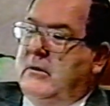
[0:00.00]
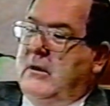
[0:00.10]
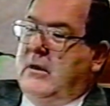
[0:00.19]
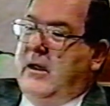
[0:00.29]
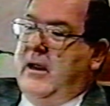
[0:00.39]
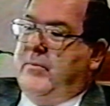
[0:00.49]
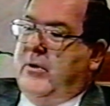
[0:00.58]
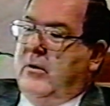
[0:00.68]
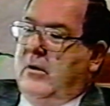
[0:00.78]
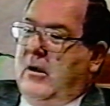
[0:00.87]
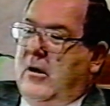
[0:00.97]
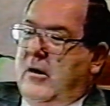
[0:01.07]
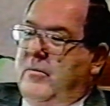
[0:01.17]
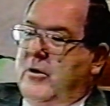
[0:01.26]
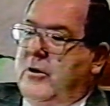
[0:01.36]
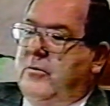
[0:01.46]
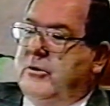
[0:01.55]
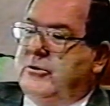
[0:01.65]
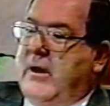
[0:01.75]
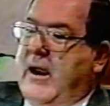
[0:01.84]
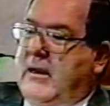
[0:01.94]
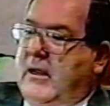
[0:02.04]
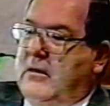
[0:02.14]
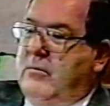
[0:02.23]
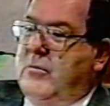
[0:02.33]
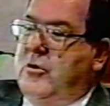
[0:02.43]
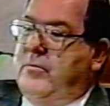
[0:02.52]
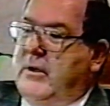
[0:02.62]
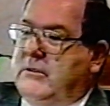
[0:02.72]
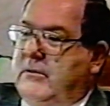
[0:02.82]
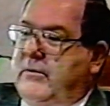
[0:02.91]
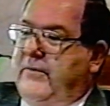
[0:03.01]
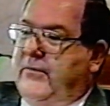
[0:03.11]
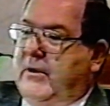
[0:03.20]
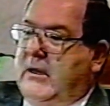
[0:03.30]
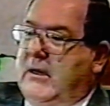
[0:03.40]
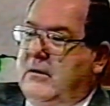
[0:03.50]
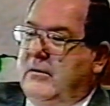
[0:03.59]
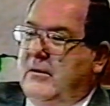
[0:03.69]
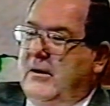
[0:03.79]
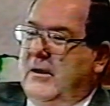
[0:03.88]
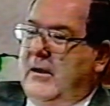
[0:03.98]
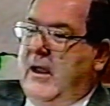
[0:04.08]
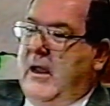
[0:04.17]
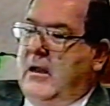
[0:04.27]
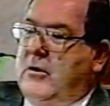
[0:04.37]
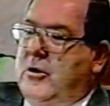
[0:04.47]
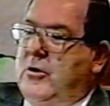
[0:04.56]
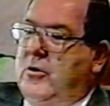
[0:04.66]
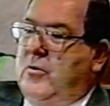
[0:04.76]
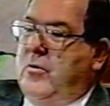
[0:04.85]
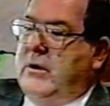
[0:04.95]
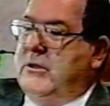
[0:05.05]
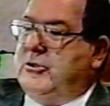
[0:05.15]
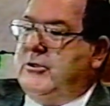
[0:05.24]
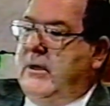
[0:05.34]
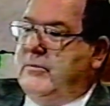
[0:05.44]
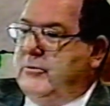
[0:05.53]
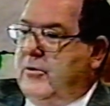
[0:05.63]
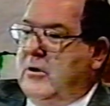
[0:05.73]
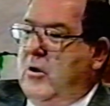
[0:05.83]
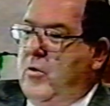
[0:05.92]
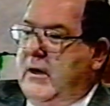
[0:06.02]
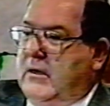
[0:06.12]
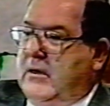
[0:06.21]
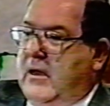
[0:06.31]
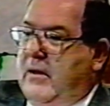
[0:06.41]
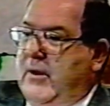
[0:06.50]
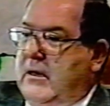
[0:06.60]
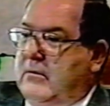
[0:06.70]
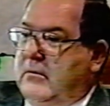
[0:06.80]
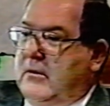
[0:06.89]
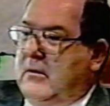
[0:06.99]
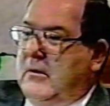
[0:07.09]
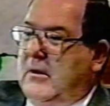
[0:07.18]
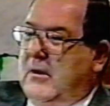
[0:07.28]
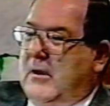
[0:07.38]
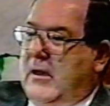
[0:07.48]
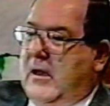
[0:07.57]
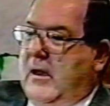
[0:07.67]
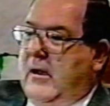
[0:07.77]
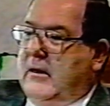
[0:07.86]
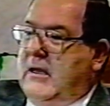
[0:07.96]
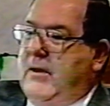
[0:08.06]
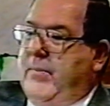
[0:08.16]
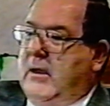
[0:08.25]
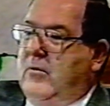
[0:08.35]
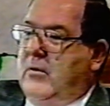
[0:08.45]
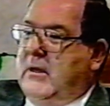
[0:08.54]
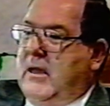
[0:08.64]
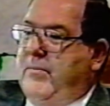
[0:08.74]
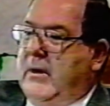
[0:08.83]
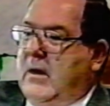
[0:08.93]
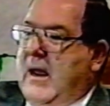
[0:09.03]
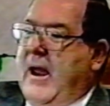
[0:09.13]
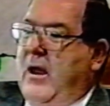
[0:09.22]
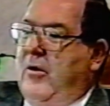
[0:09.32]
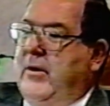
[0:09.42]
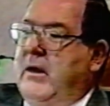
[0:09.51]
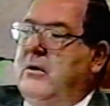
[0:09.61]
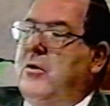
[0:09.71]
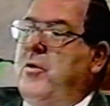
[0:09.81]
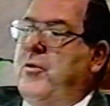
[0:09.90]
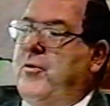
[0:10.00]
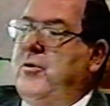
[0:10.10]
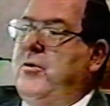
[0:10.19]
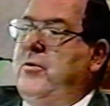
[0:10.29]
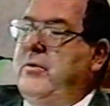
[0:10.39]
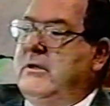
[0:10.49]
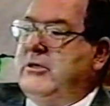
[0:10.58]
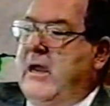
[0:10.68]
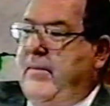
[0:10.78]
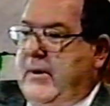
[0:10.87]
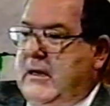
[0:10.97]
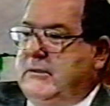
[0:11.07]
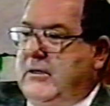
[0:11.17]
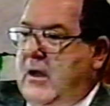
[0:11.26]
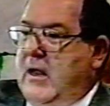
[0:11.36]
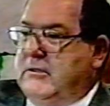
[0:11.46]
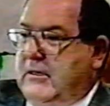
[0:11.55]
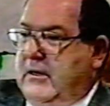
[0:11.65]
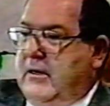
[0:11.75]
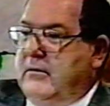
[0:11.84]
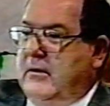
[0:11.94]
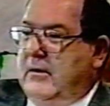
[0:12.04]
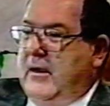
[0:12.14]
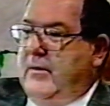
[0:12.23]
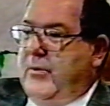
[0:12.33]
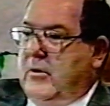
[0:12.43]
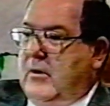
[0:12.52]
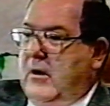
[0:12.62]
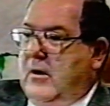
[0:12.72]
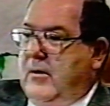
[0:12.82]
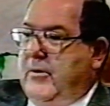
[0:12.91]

at Pearl Harbor who were tracking the movements of the fleet and knew when the ships were going and coming, keeping an eye on it through the Japanese consulate at Pearl Harbor.